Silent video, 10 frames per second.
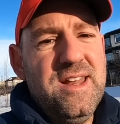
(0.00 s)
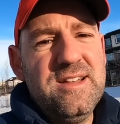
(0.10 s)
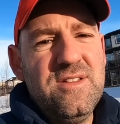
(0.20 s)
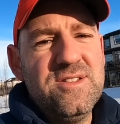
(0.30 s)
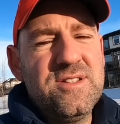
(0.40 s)

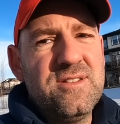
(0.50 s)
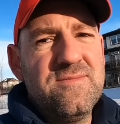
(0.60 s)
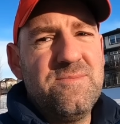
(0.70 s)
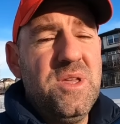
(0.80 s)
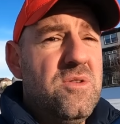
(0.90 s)
English,
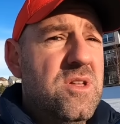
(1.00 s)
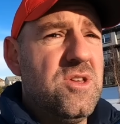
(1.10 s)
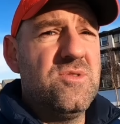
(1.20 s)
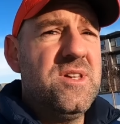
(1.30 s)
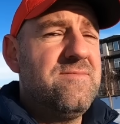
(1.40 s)
but you could
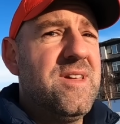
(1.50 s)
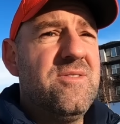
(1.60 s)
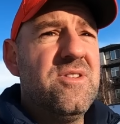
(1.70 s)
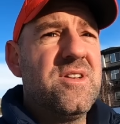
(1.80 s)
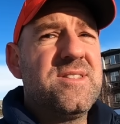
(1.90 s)
use it. You know,
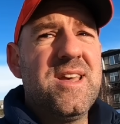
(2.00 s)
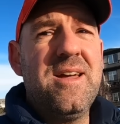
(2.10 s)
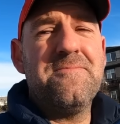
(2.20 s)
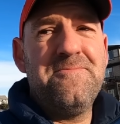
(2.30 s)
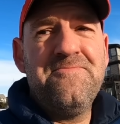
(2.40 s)
you could say,